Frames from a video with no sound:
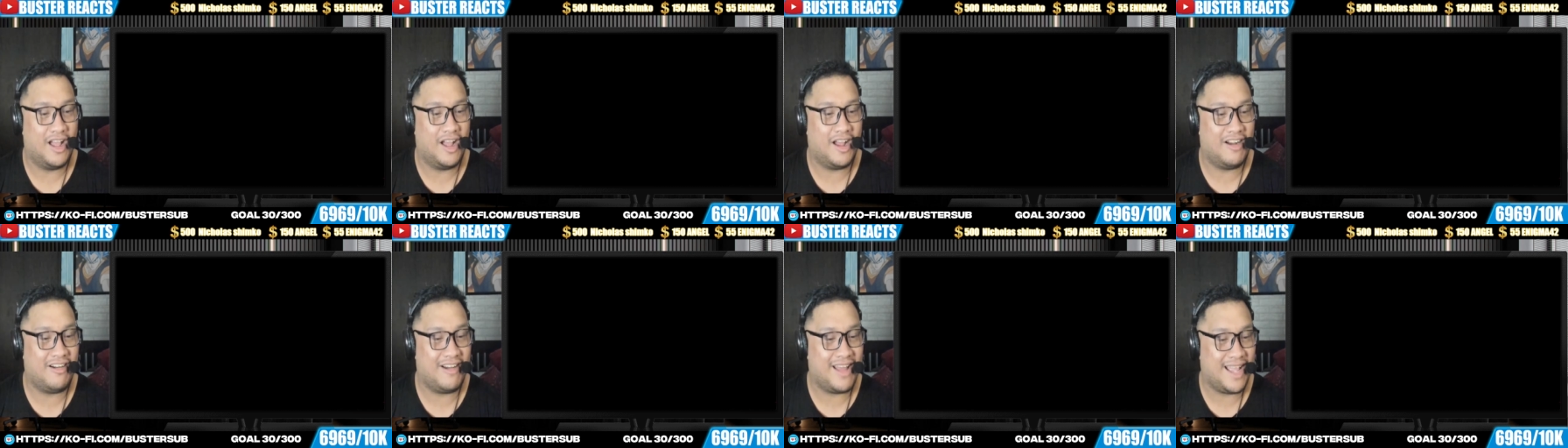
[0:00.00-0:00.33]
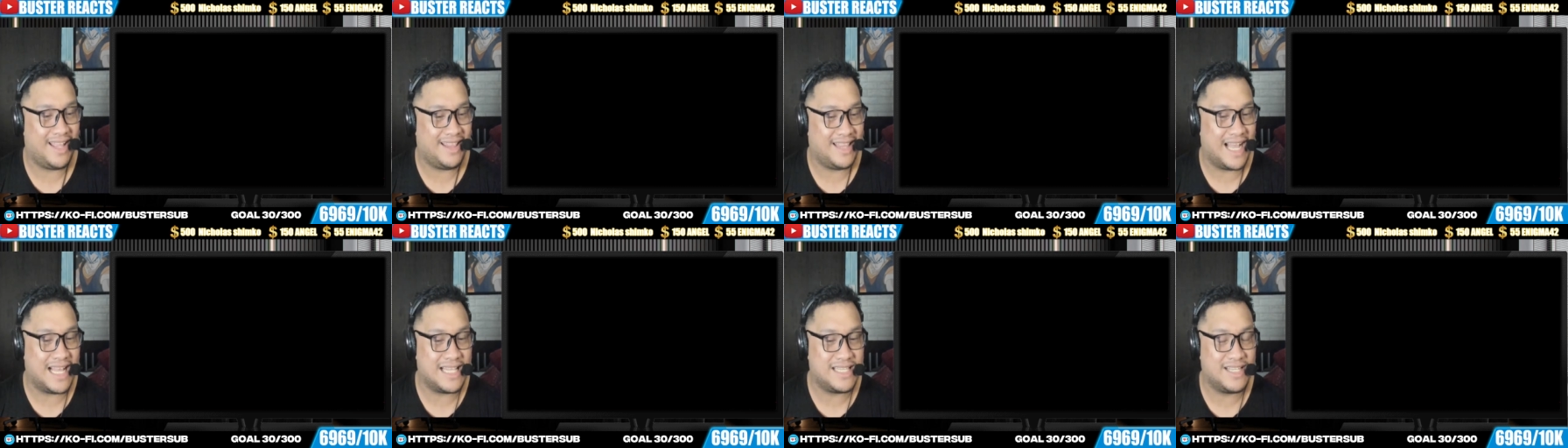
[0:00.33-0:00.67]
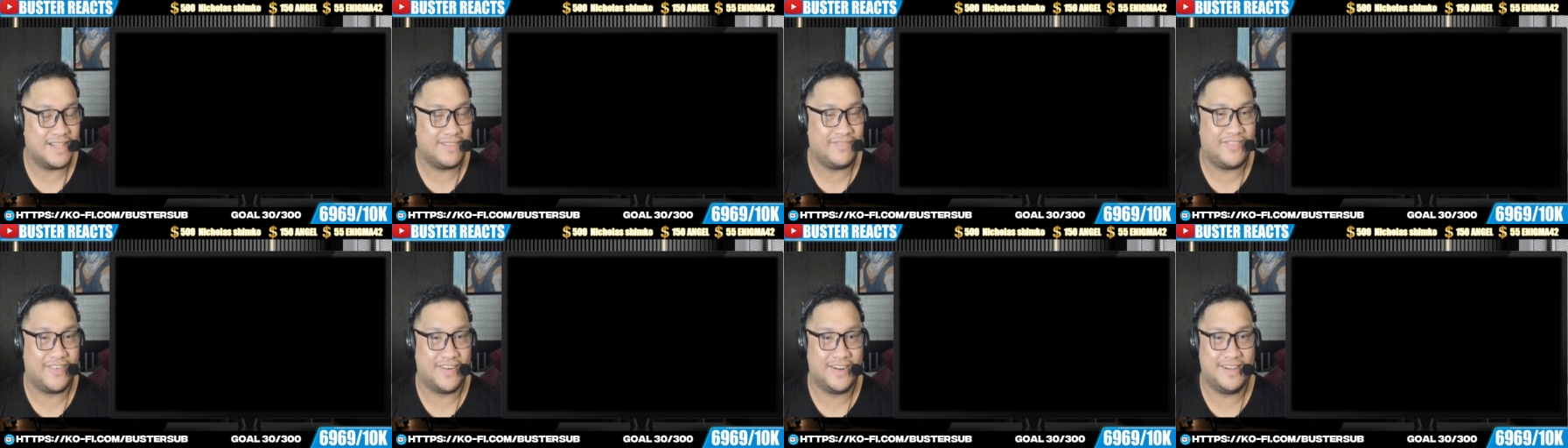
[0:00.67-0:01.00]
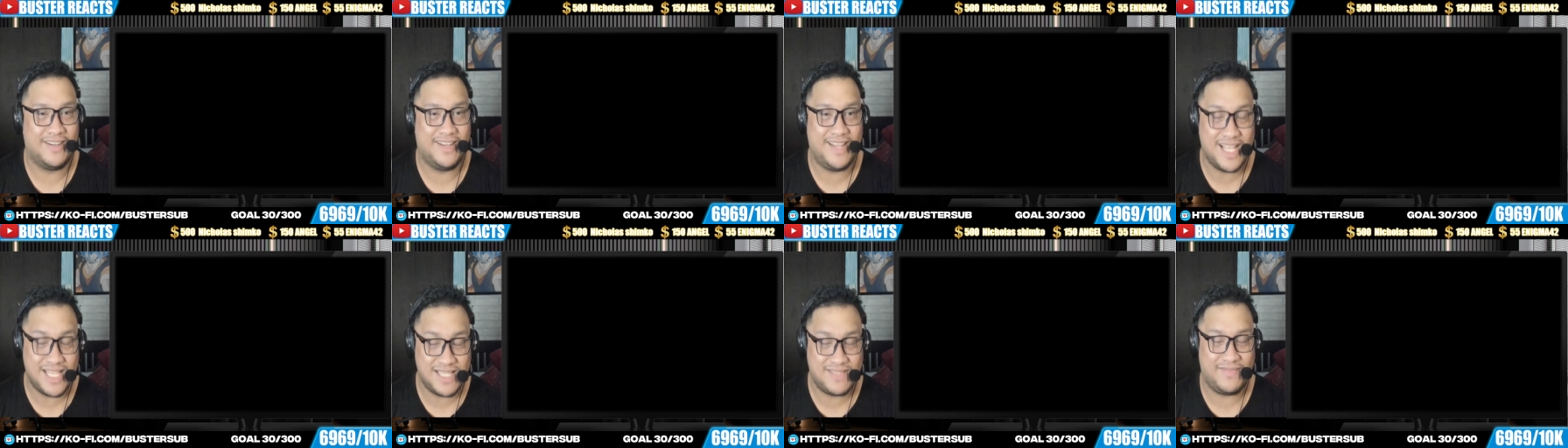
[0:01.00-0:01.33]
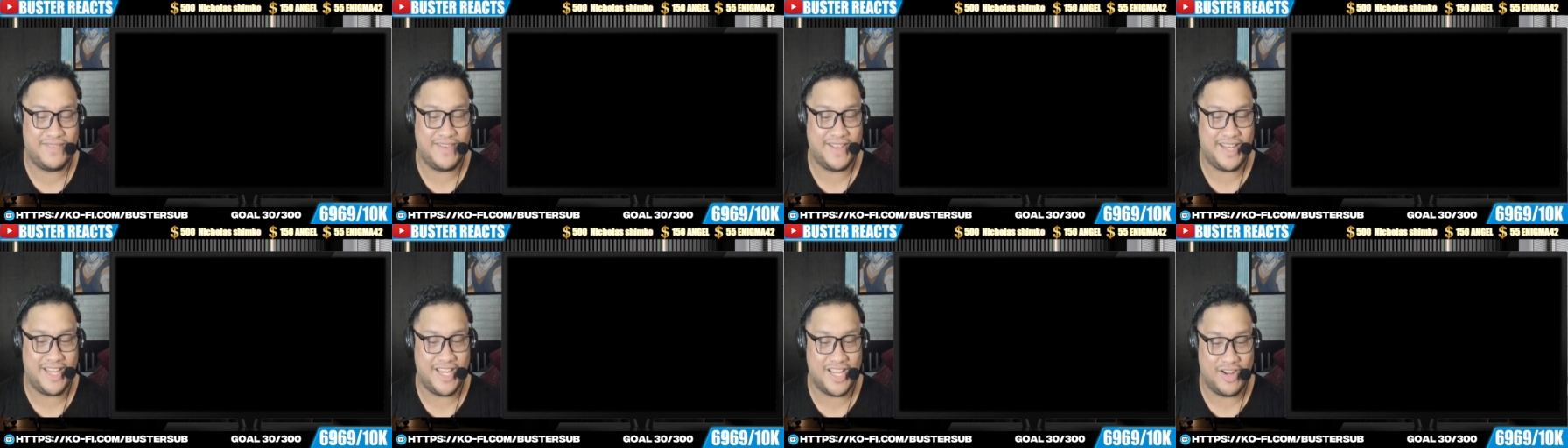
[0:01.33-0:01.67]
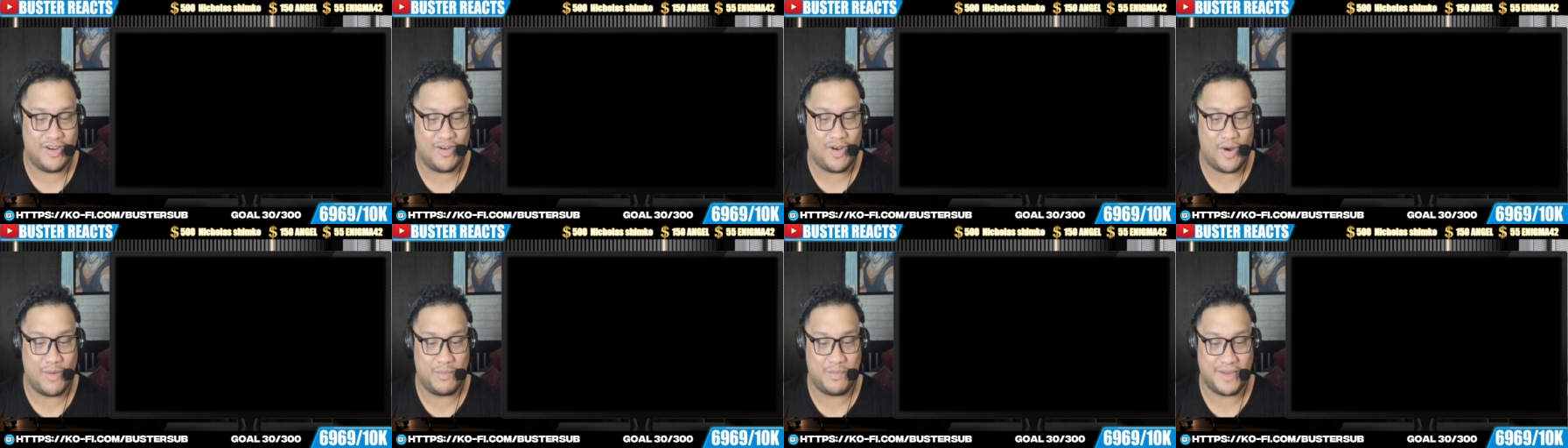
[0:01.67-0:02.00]
Alright, that's it for this
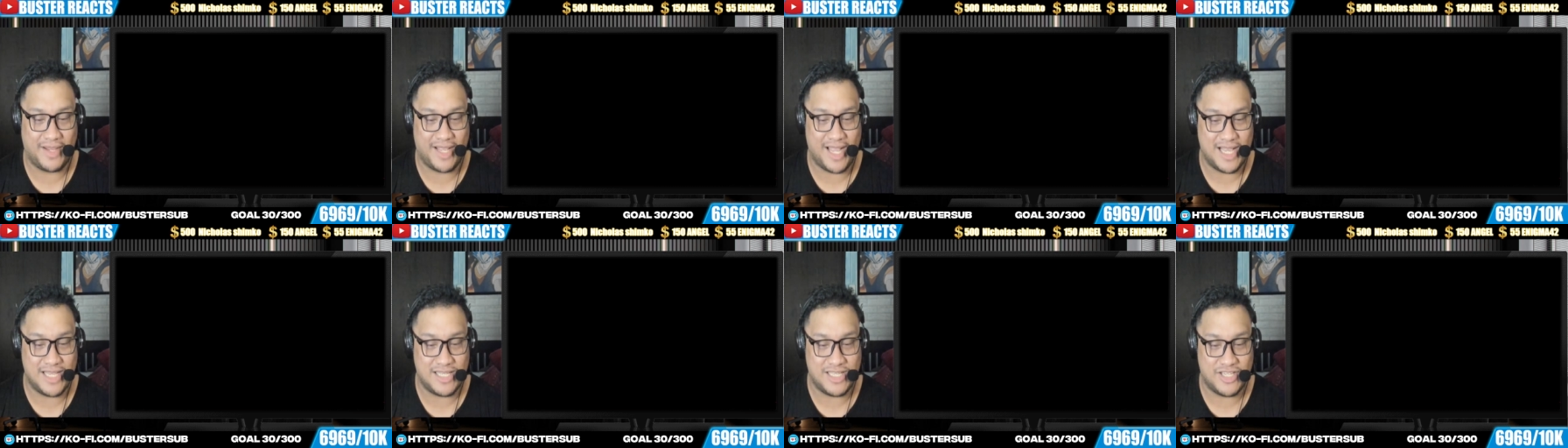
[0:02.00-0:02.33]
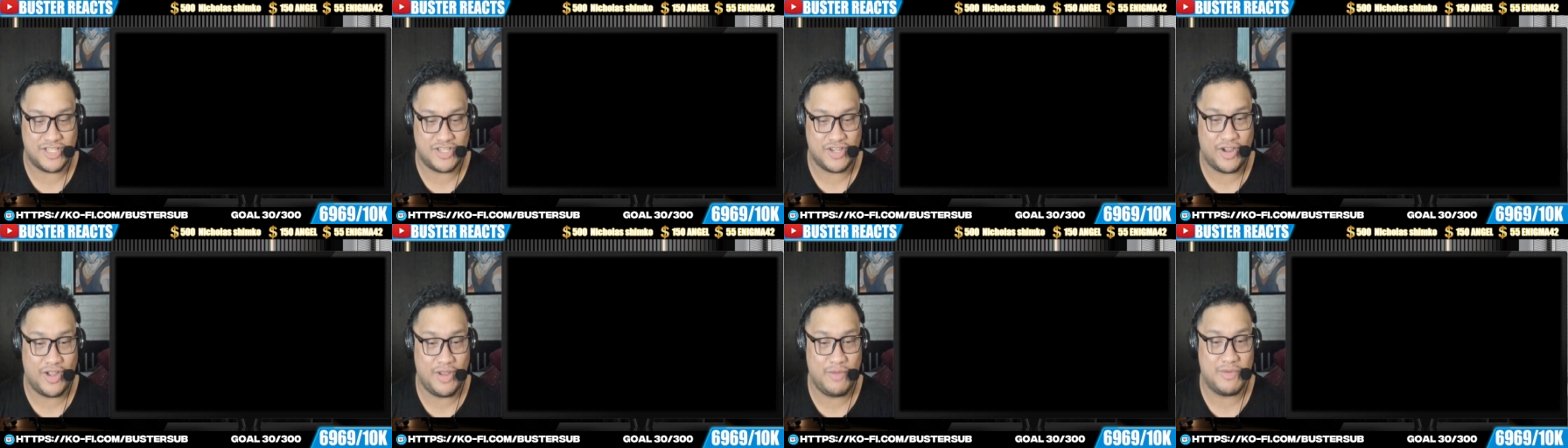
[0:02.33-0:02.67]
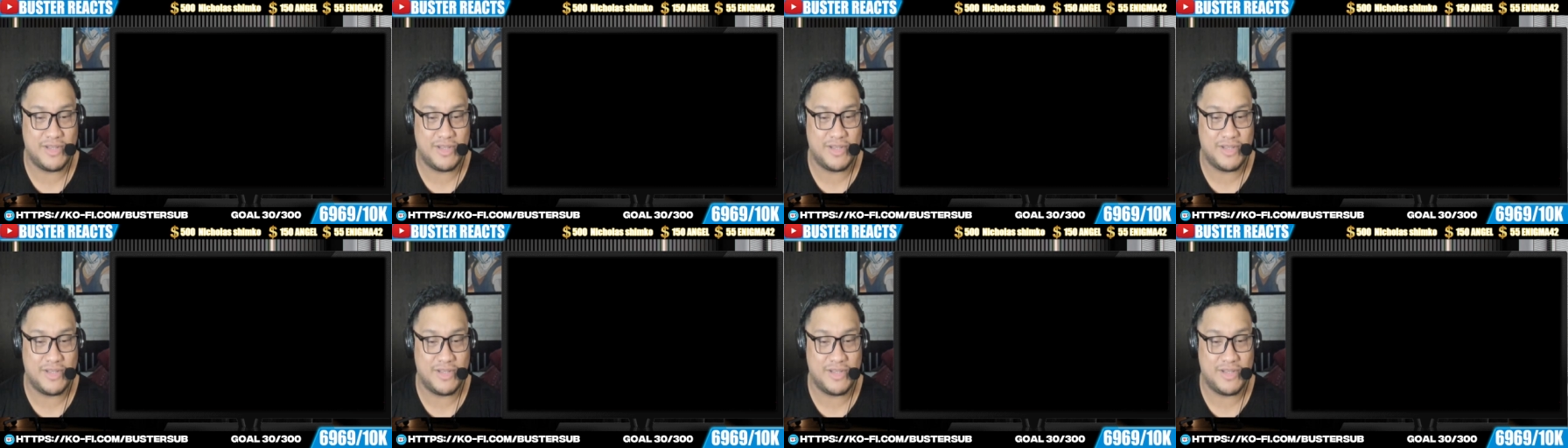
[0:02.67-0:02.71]
video. Hope you guys enjoy.